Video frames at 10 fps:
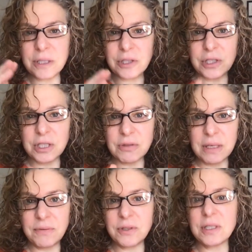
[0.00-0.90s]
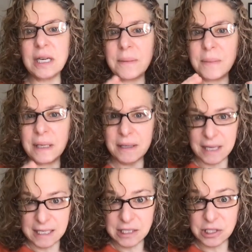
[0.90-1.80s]
it's just right for some.
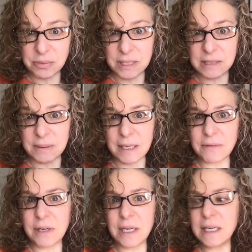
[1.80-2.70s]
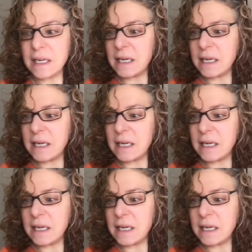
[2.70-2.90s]
That's the sweet spot, right?